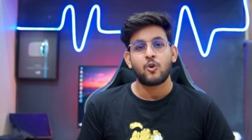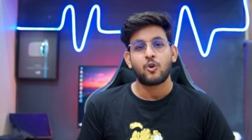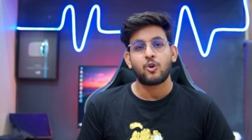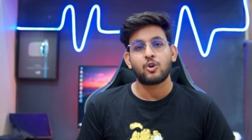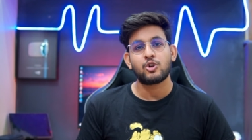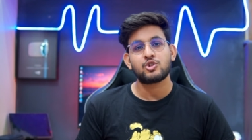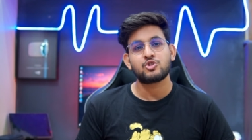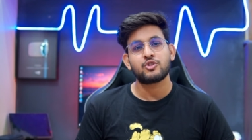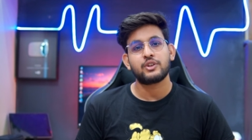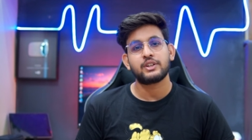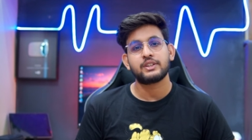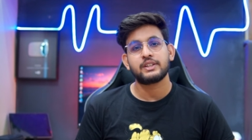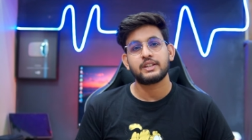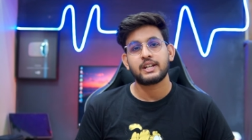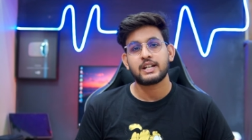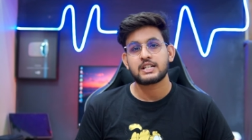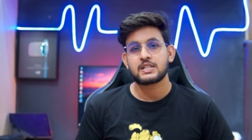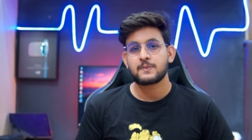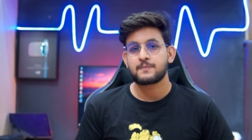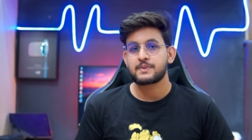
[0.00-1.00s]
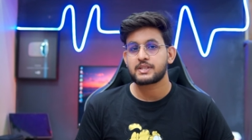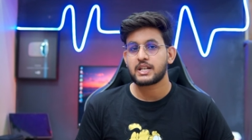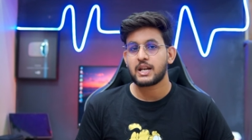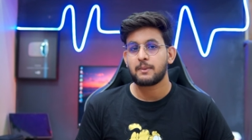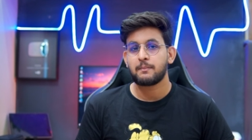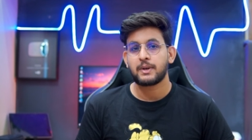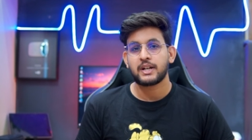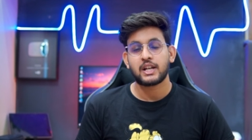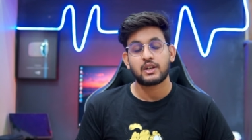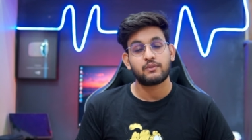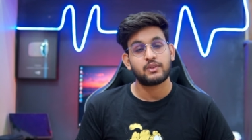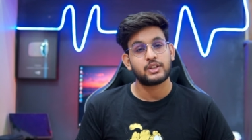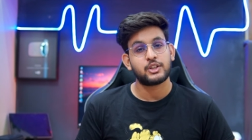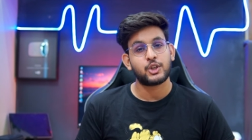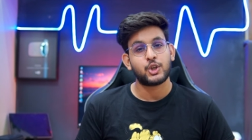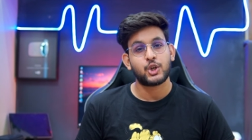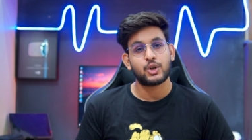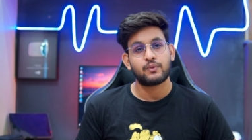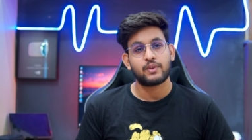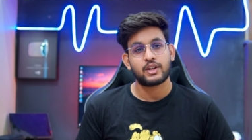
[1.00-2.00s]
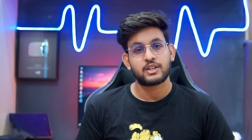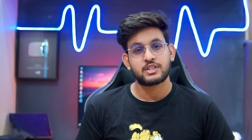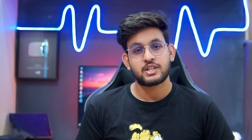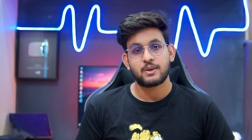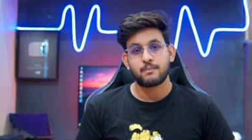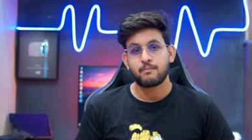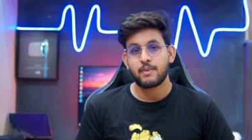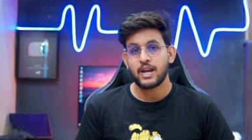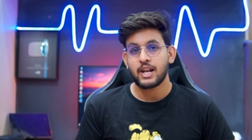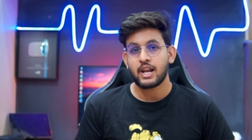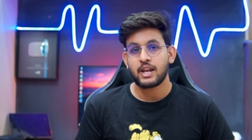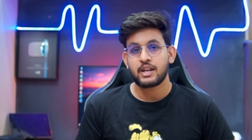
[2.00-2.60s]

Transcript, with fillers: Also hit the red subscribe button with the notification bell